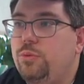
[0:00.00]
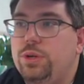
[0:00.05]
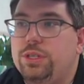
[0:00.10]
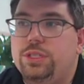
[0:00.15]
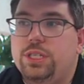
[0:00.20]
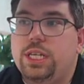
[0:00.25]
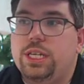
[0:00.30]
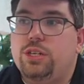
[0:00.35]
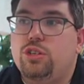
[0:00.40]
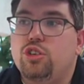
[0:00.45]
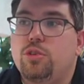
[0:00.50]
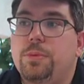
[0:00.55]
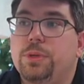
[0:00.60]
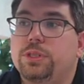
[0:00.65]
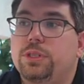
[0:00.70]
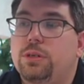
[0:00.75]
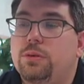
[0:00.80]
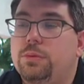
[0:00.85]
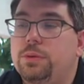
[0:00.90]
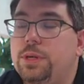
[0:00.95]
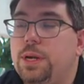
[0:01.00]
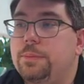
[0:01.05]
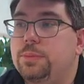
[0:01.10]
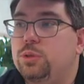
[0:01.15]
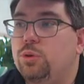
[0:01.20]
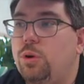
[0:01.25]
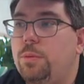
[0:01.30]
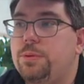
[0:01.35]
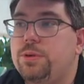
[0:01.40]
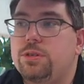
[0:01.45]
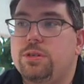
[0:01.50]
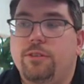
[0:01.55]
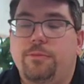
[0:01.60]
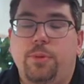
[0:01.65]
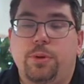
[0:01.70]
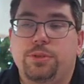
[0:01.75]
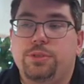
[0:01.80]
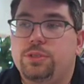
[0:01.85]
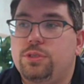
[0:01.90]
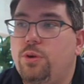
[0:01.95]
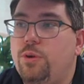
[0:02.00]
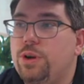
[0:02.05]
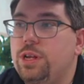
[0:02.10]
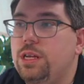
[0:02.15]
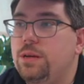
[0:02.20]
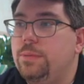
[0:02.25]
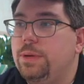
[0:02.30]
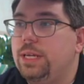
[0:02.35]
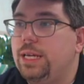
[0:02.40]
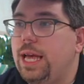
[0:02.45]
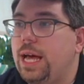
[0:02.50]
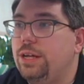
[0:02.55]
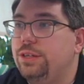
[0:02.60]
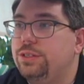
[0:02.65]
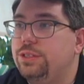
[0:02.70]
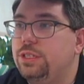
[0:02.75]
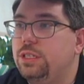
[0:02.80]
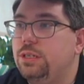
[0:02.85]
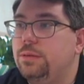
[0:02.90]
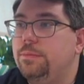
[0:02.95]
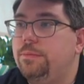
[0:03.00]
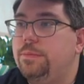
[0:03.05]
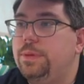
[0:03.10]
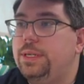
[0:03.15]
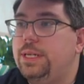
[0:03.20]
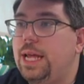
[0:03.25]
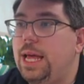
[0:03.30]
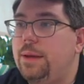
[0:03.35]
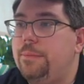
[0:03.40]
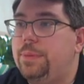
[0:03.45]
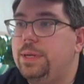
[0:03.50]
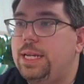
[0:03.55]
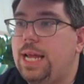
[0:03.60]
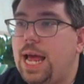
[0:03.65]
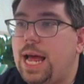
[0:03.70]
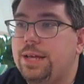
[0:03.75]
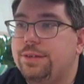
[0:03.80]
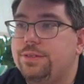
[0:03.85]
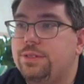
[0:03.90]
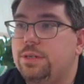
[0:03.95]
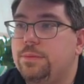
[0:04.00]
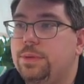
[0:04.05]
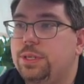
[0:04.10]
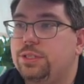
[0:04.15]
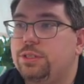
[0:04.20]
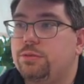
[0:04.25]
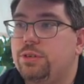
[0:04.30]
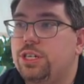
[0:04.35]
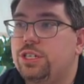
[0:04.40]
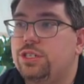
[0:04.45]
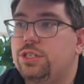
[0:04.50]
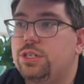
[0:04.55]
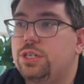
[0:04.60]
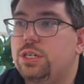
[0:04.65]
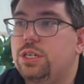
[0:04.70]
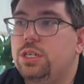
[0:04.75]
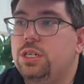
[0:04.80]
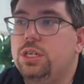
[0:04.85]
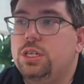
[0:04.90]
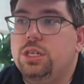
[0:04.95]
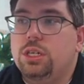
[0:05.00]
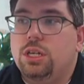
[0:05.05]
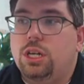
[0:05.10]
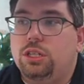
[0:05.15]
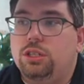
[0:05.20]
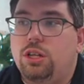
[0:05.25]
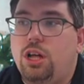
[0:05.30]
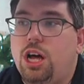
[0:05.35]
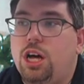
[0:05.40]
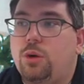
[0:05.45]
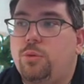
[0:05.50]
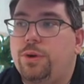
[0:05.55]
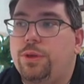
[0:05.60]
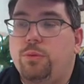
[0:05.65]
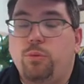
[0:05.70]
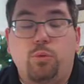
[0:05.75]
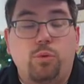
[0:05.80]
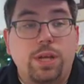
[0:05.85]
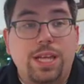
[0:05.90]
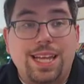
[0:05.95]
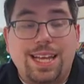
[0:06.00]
We see tubular reabsorption of both sodium and calcium and potassium excretion, along with